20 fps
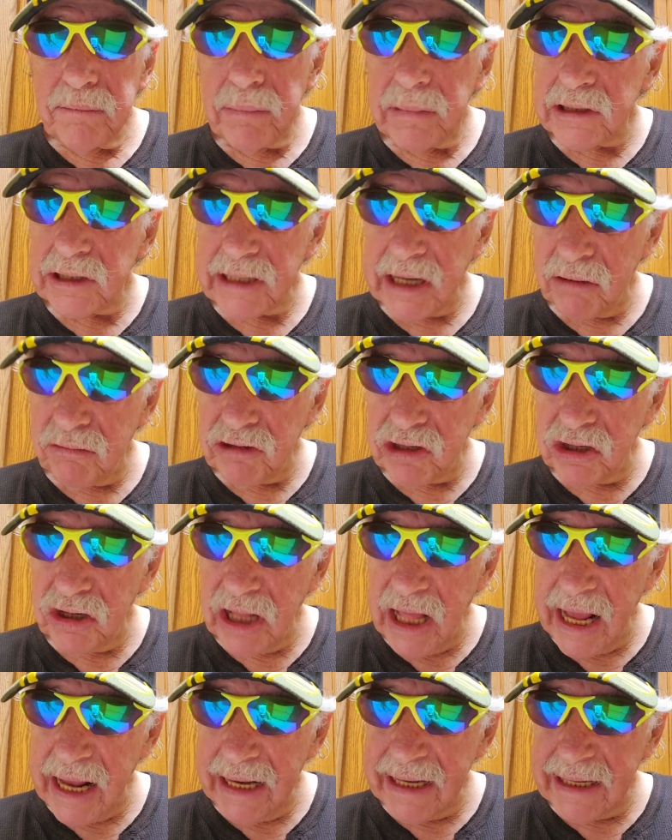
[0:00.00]
It's never too
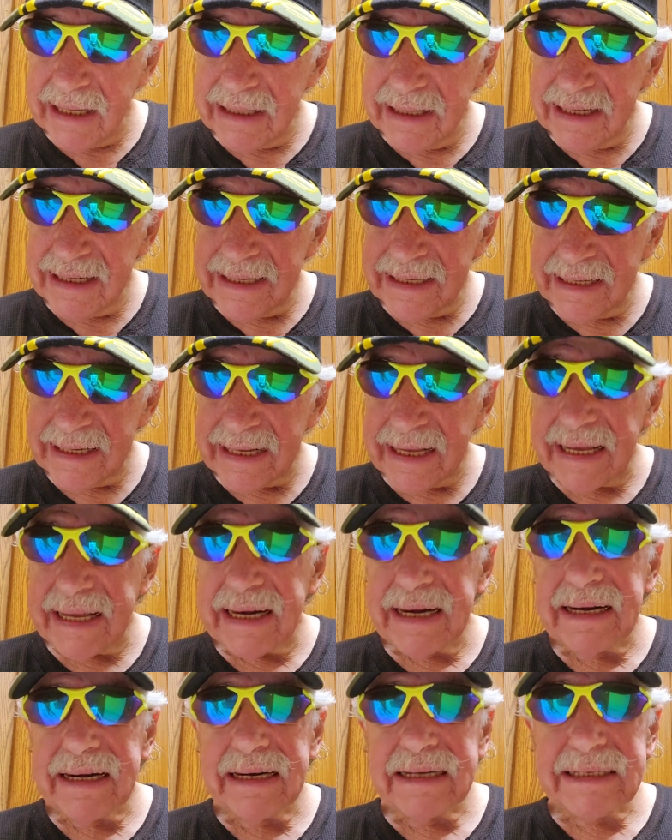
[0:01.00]
late to get
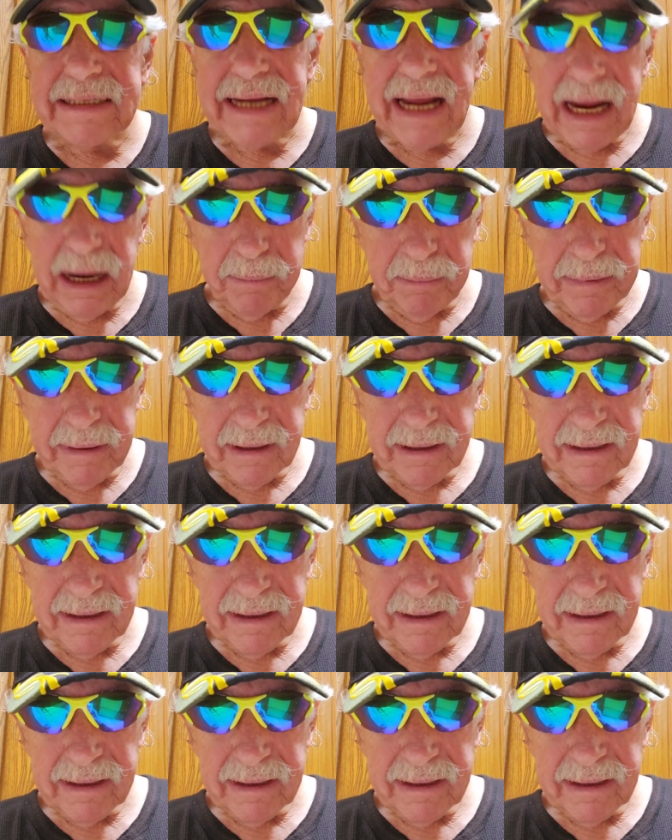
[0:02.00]
into shape.